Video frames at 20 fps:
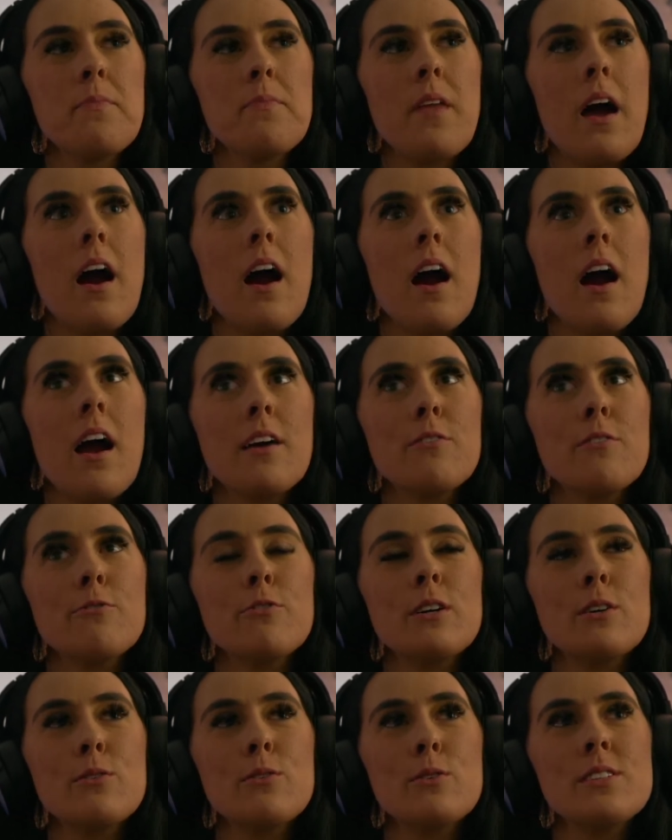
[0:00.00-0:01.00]
high
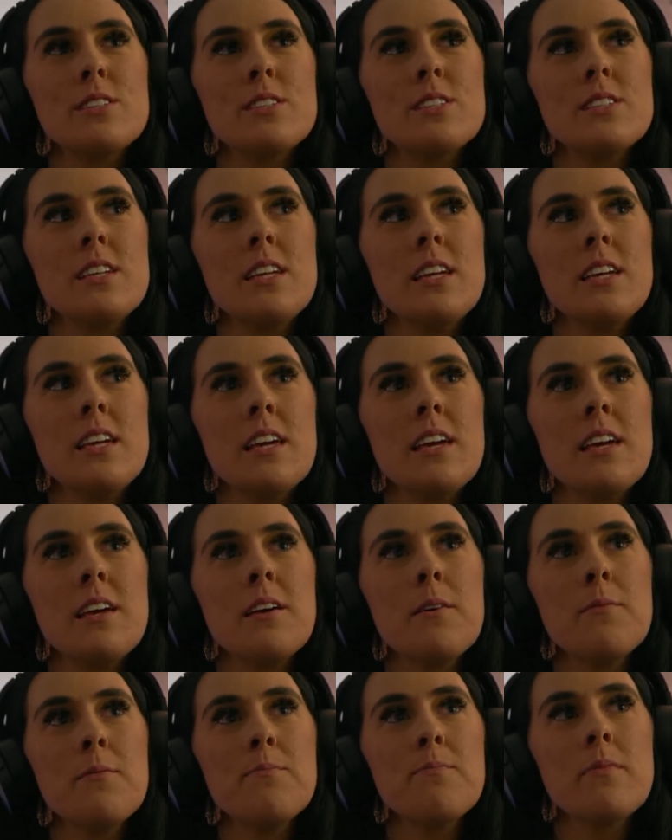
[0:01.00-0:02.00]

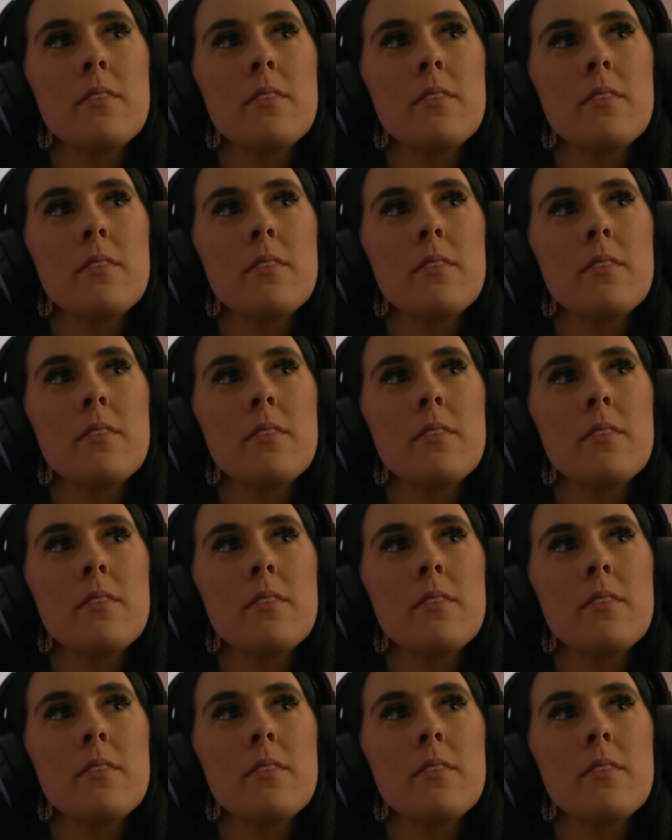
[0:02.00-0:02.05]
frequency,